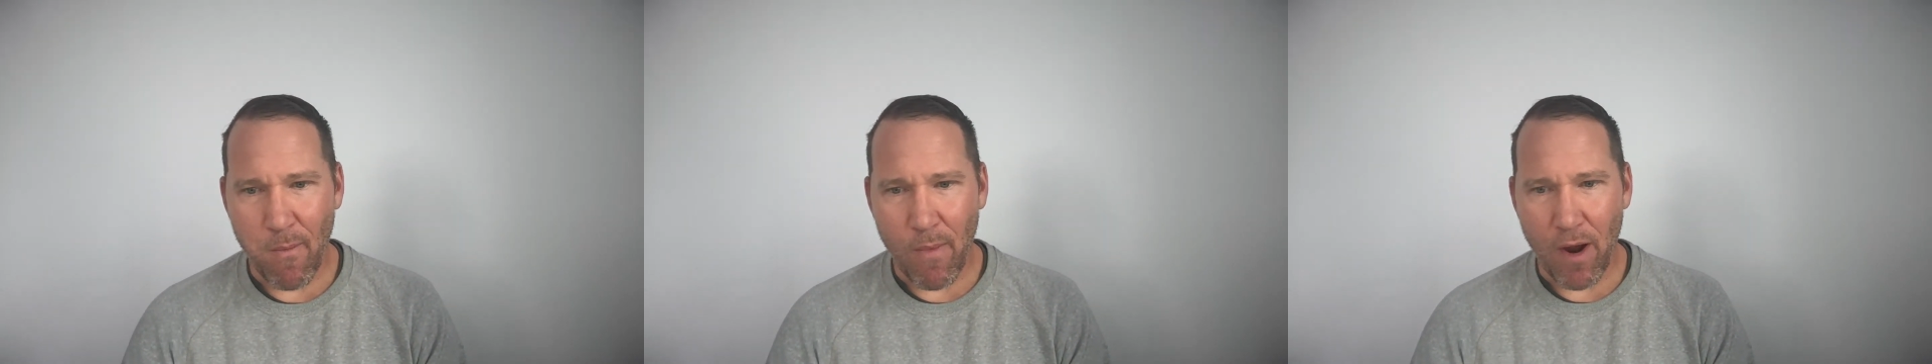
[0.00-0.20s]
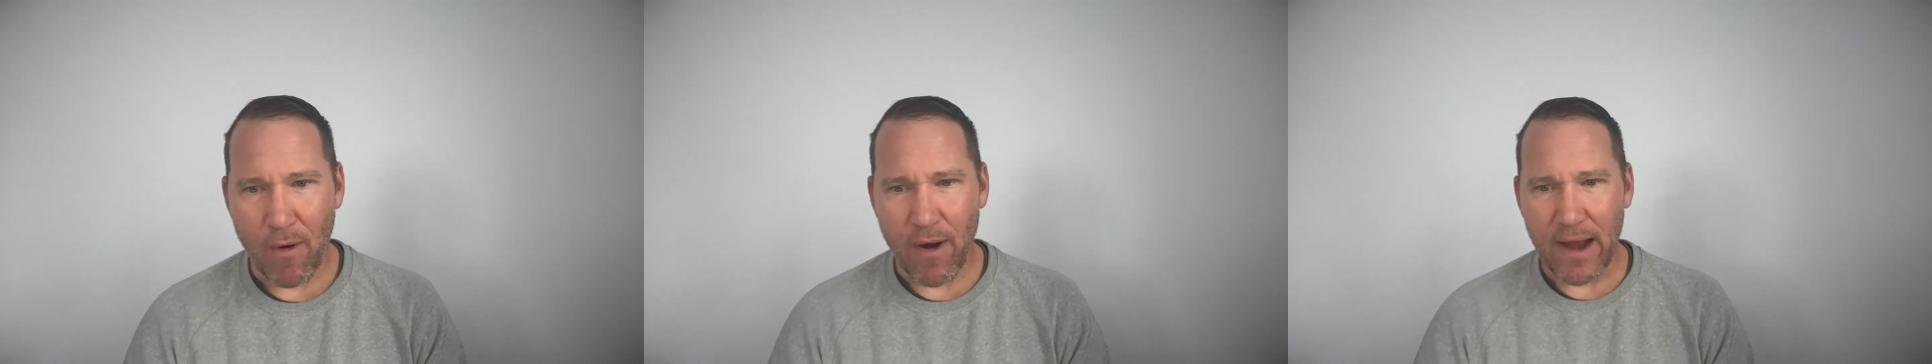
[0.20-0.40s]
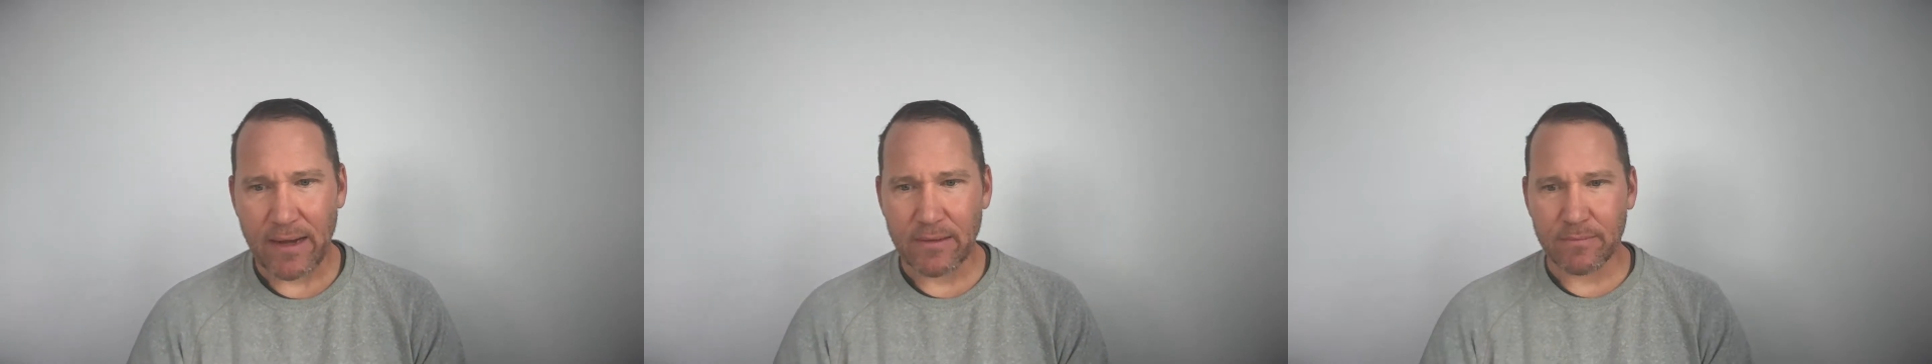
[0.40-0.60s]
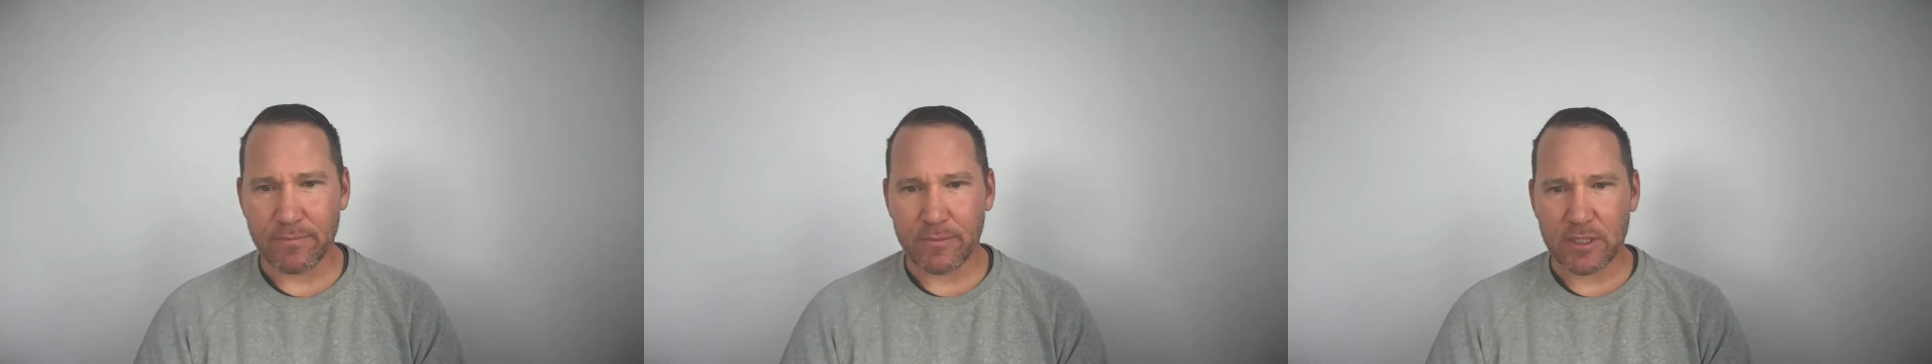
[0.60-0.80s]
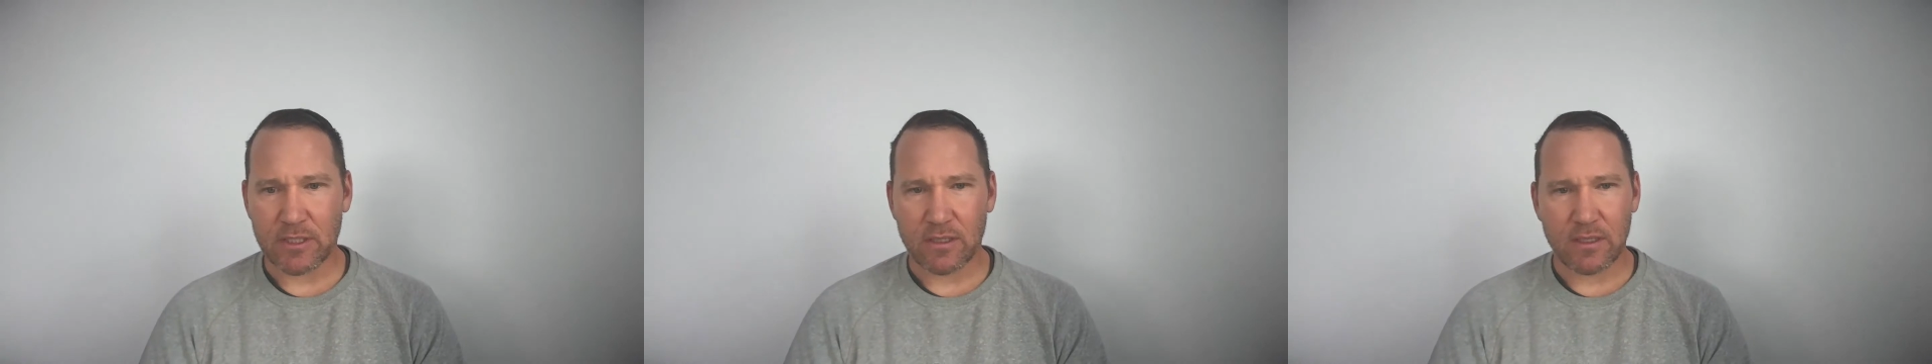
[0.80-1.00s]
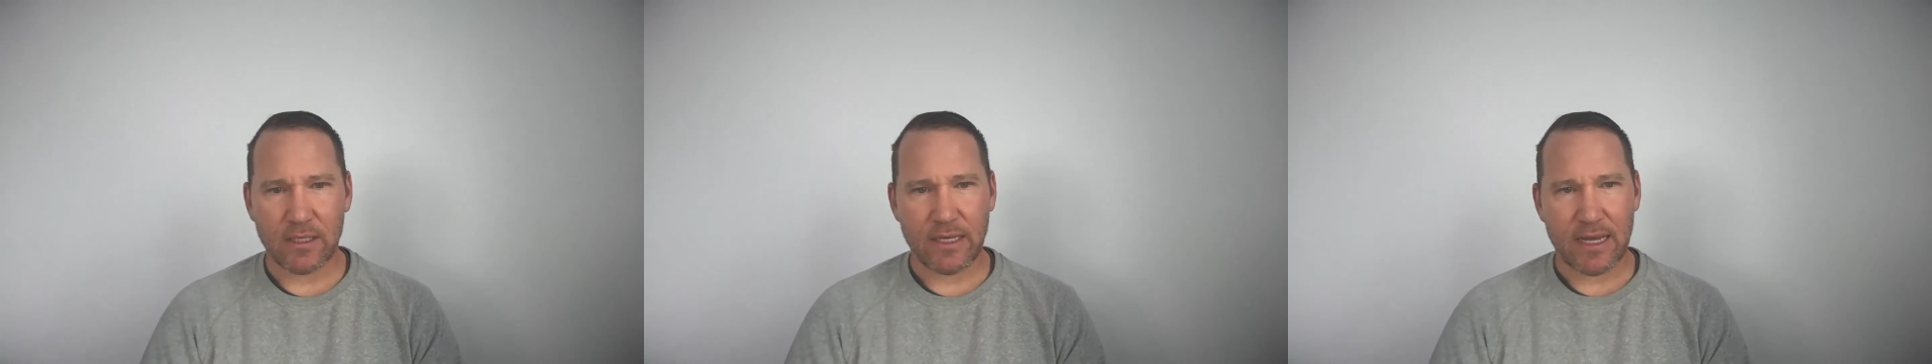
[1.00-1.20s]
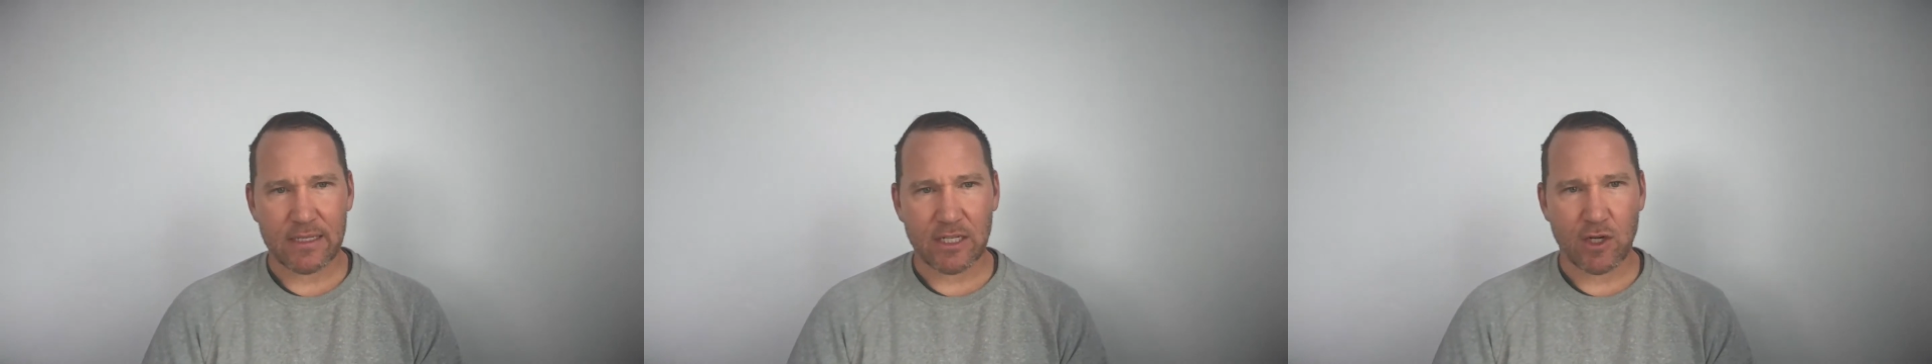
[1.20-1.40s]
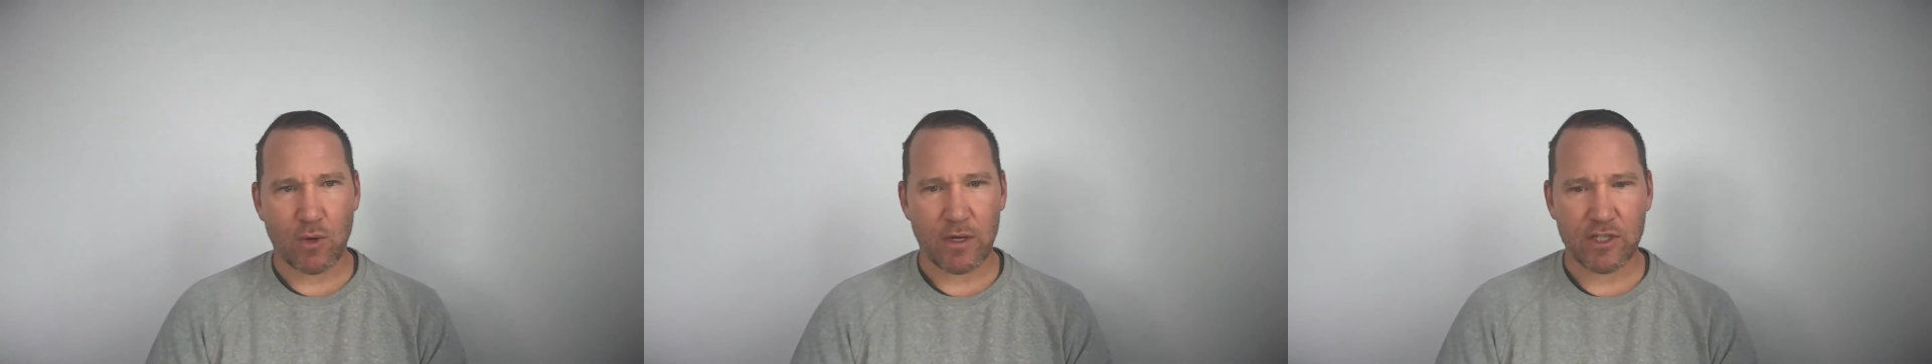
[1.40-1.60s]
All right, Mr. Lee
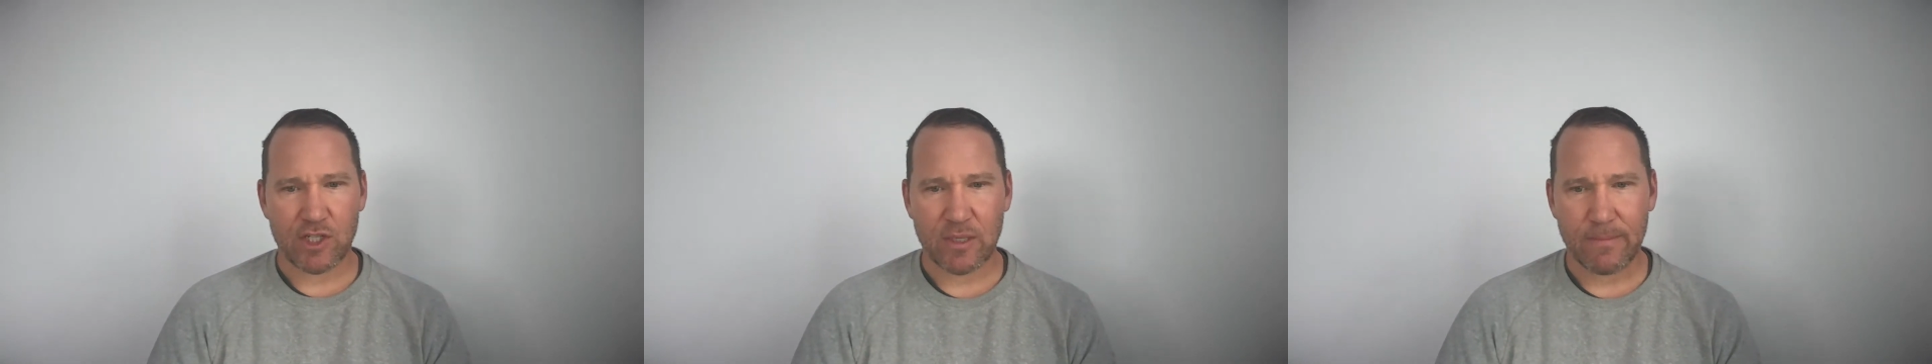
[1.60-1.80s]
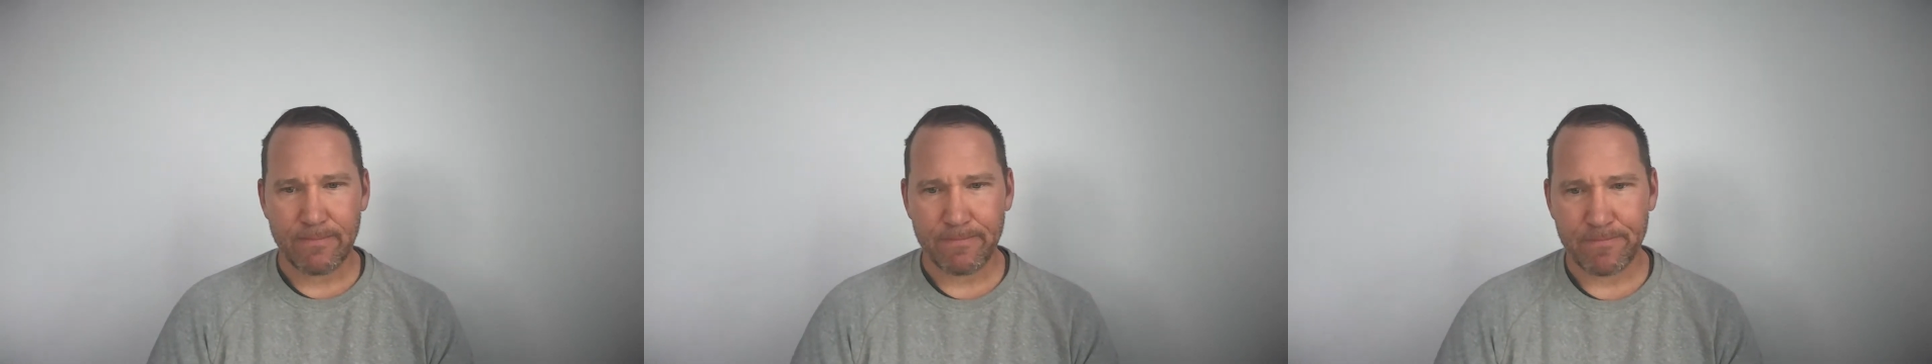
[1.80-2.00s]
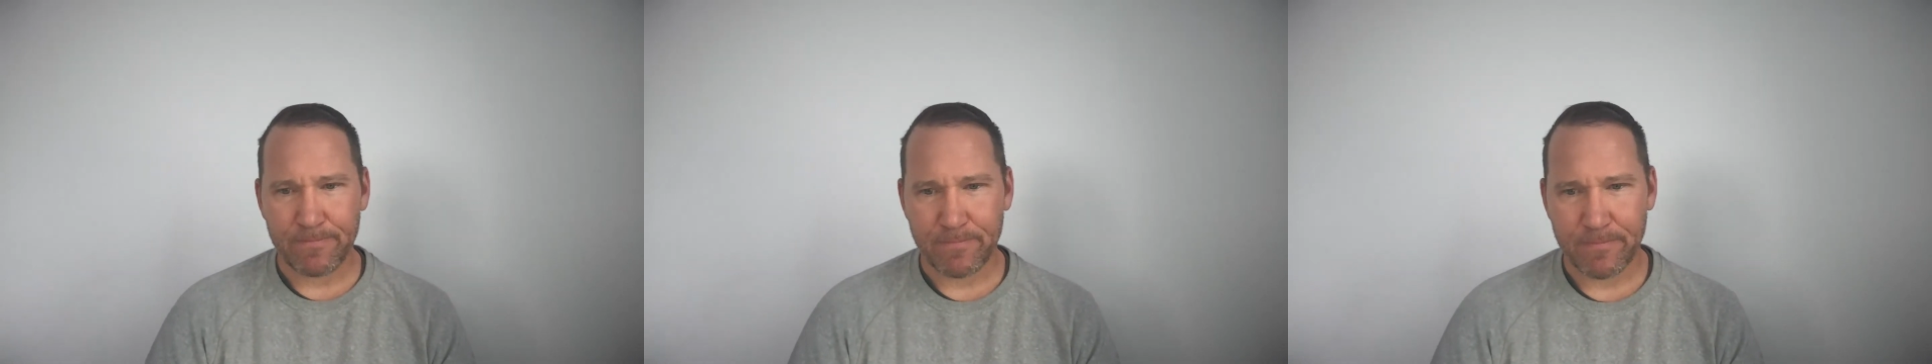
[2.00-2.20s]
has a question.